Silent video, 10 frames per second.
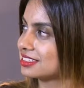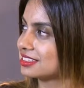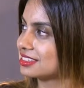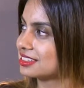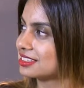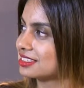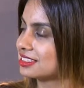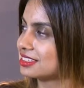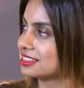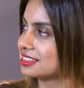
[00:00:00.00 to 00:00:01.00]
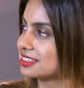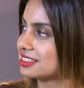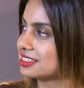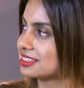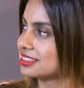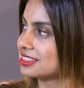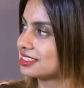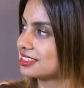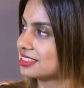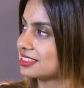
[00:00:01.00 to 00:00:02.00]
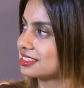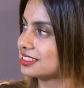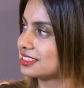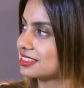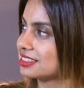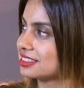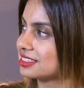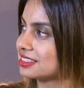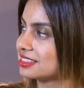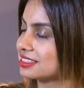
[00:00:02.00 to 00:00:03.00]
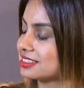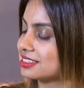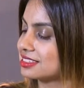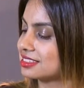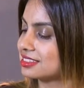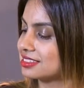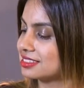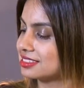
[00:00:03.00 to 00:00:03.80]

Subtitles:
This person isn't speaking.